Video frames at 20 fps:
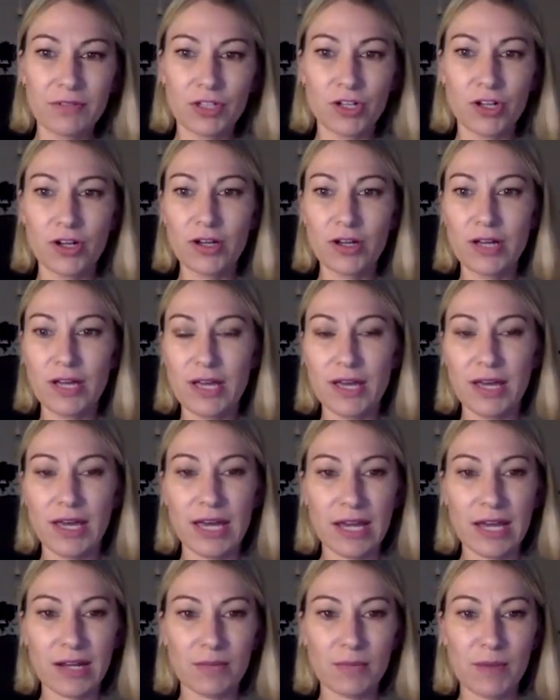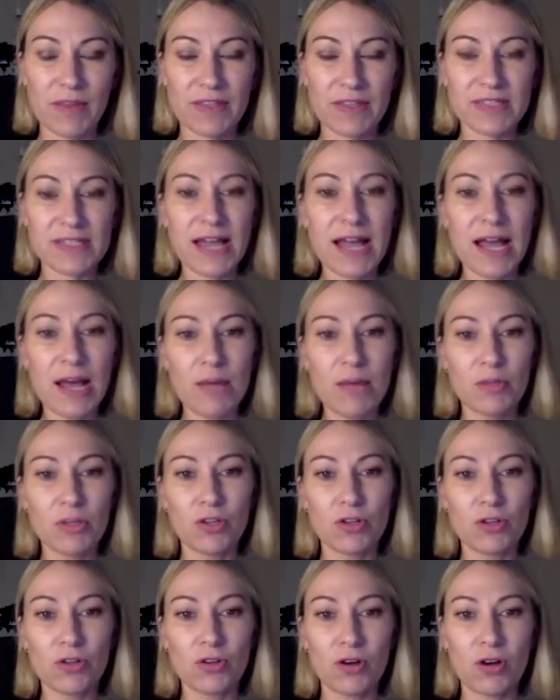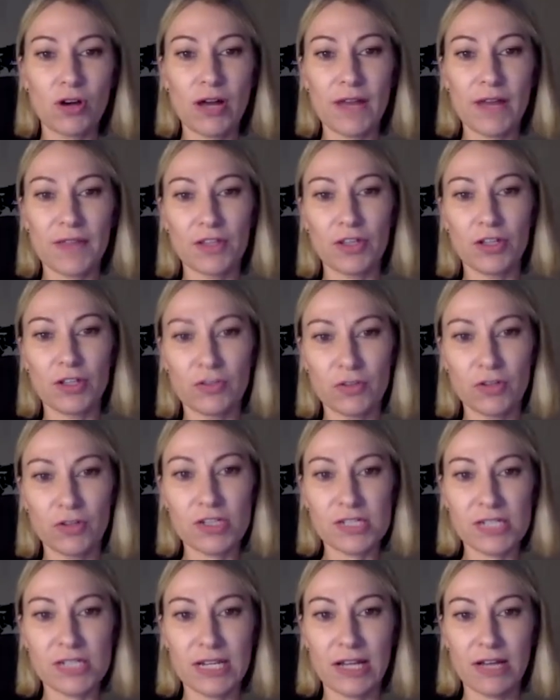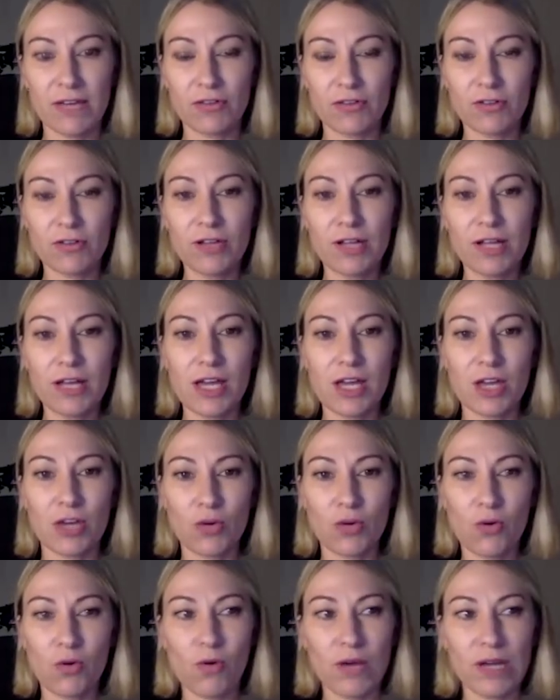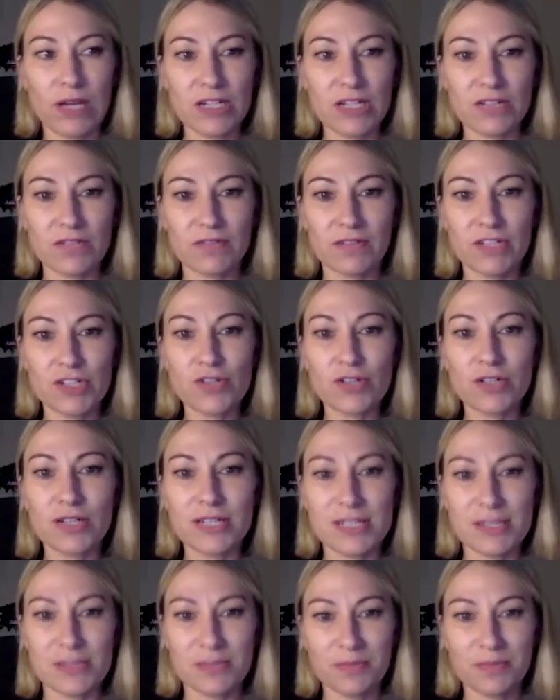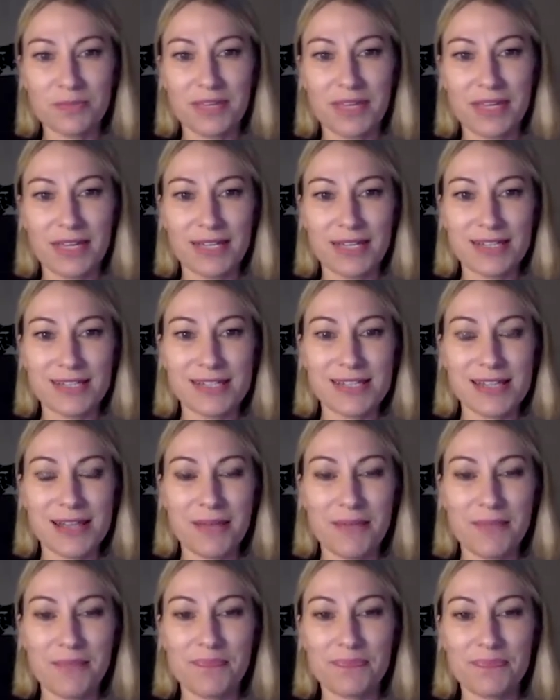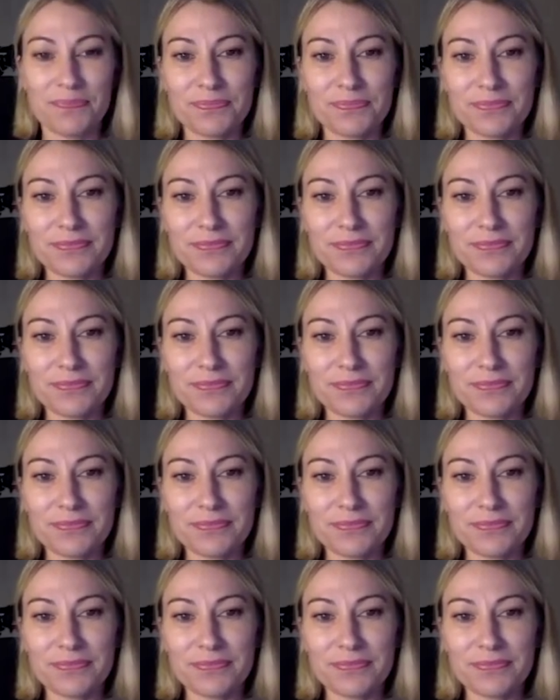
You know, at, by the time you are at the university level, your individualism is um,